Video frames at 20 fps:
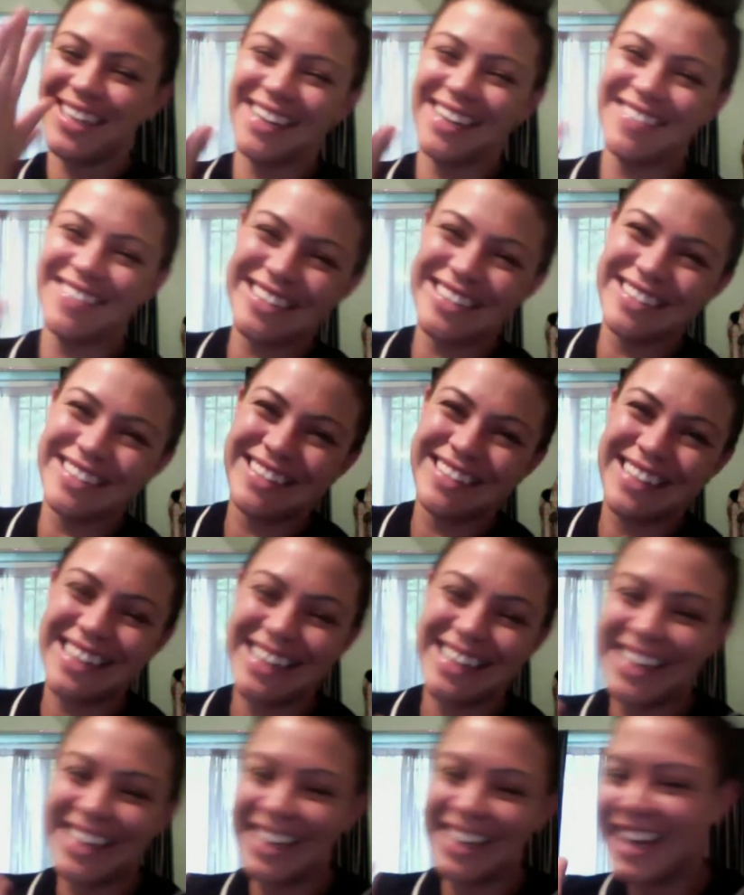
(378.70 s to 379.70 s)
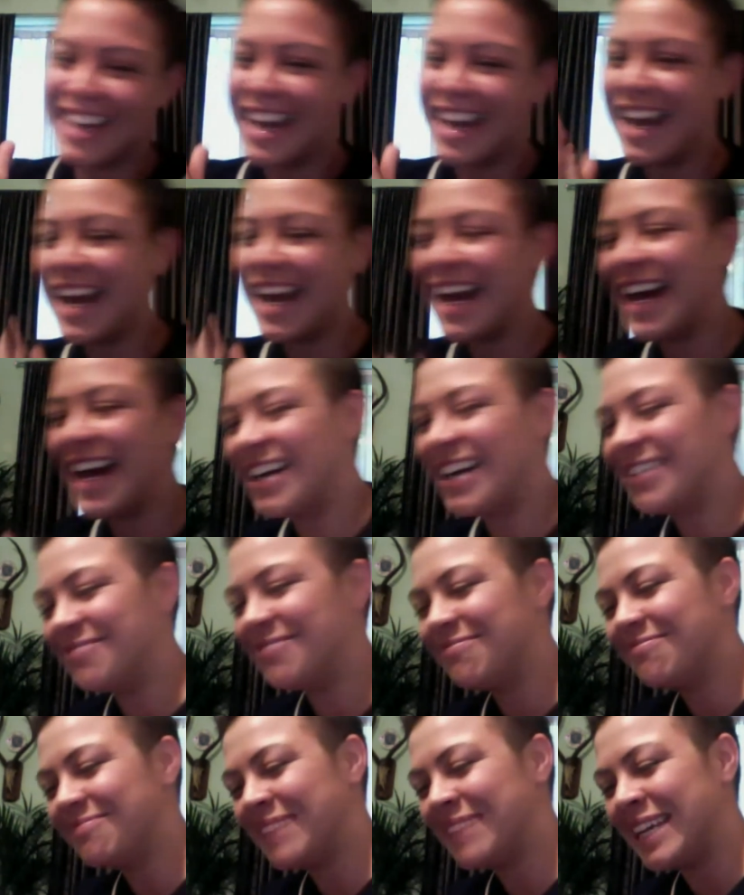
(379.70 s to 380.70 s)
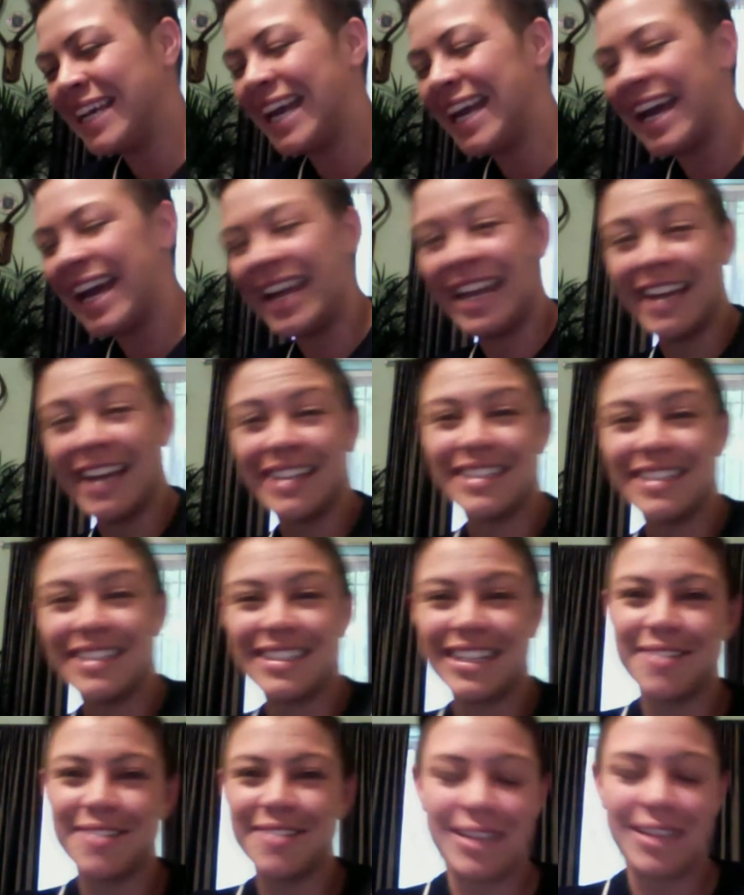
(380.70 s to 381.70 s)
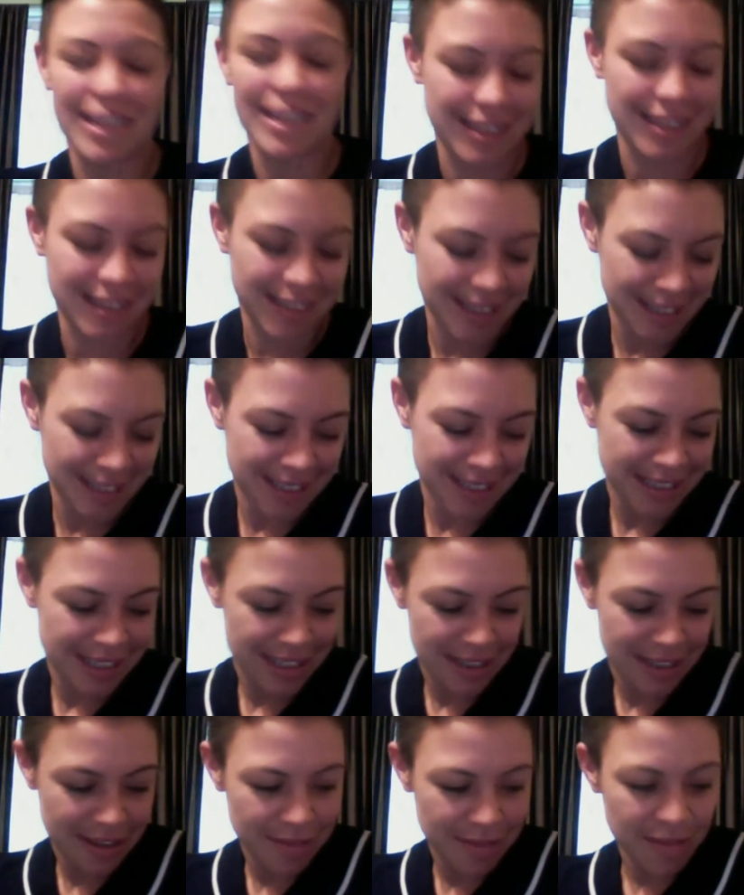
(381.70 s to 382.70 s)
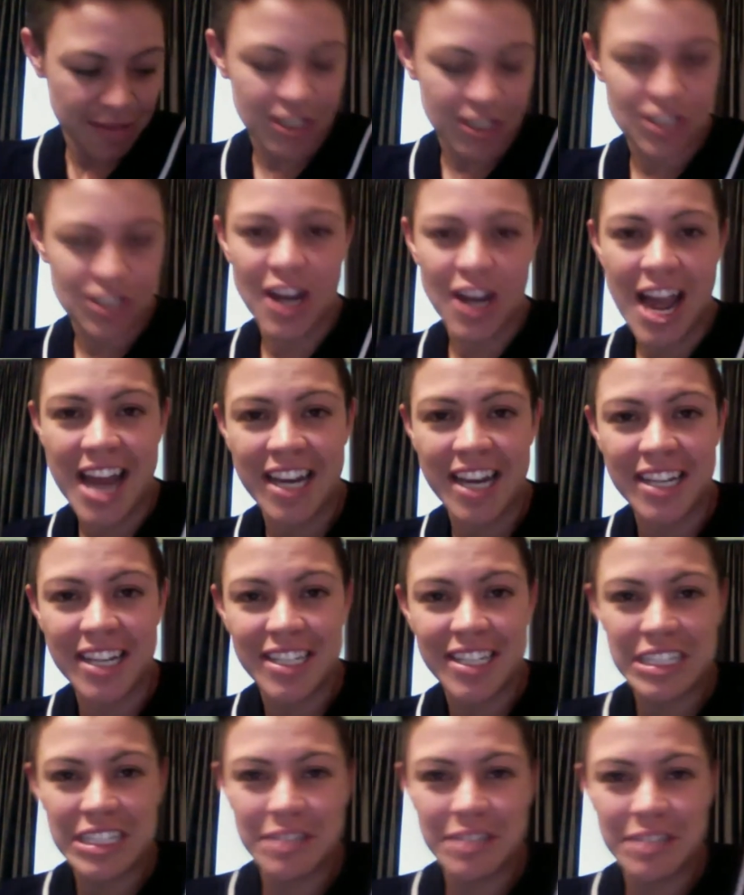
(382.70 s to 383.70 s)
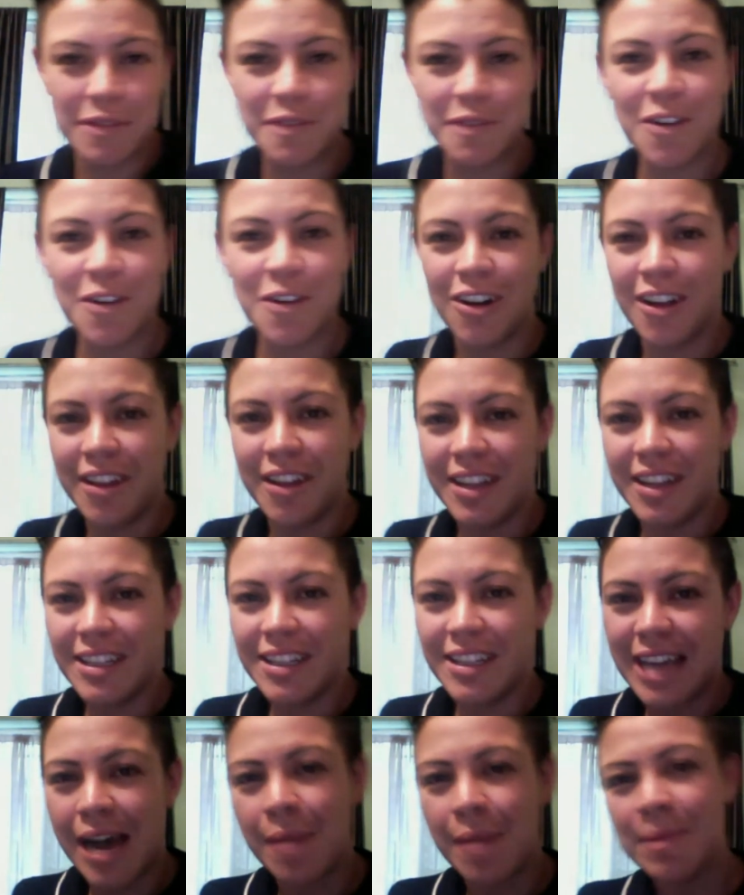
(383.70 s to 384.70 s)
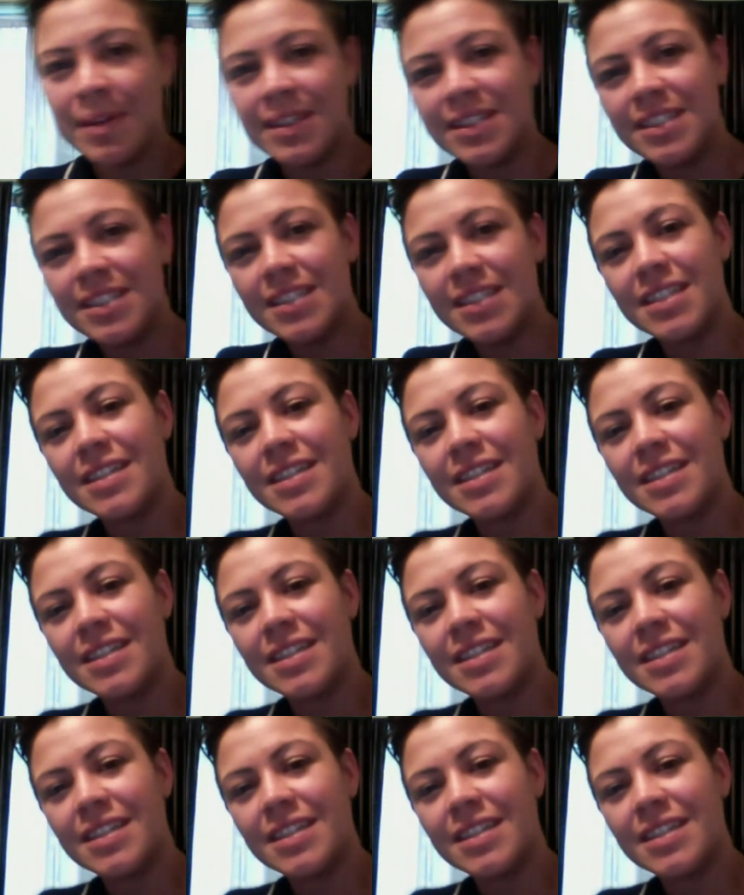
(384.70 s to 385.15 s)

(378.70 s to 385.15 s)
I'm joking. But yeah, that's what I was trying to do before all this happened.